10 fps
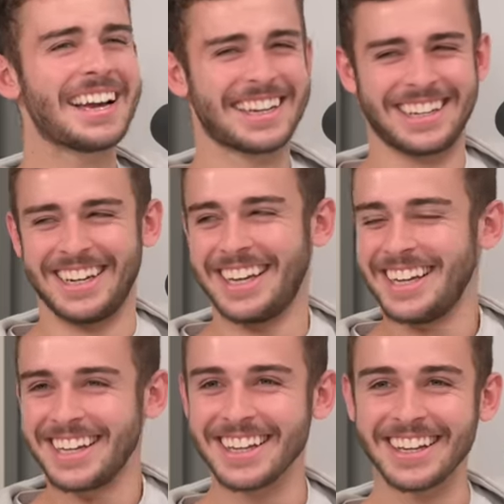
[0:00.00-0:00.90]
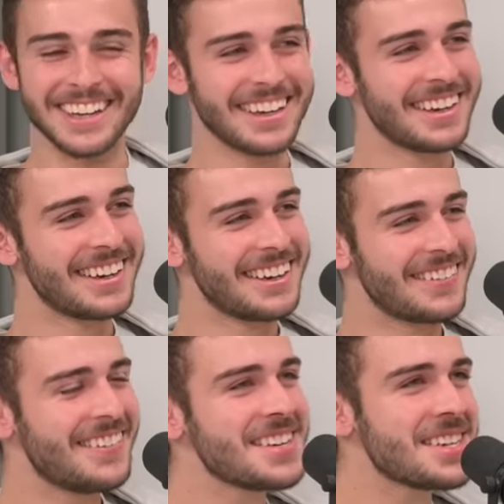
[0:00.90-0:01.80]
Hackney?
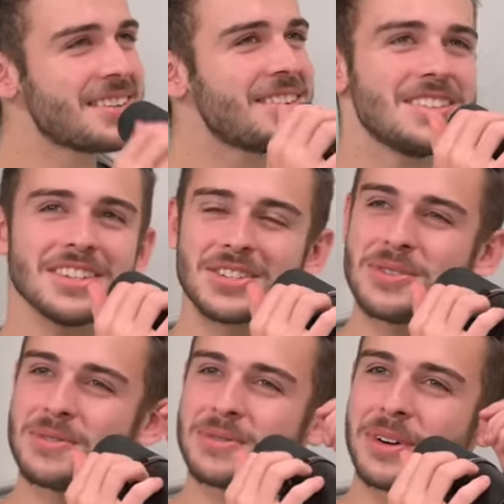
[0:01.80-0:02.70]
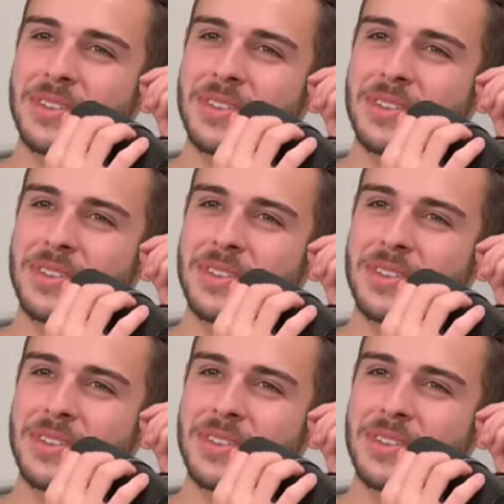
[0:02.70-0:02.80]
What is it? What is it short for?